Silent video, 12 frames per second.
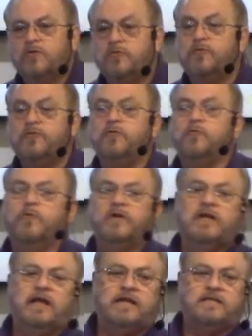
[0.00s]
Do you
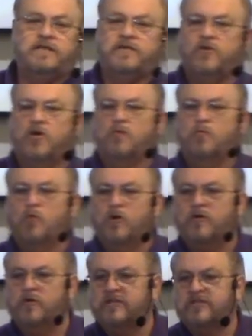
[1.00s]
realize that there are
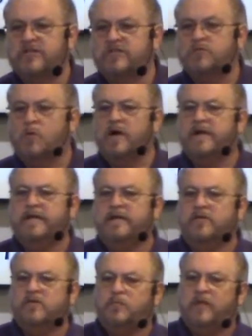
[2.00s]
more Christians walking
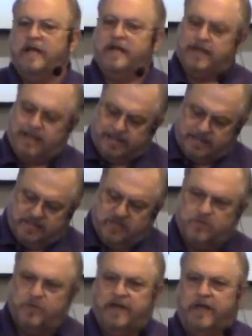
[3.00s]
on the planet at
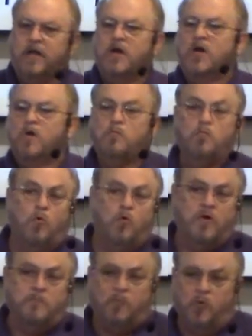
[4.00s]
this minute, more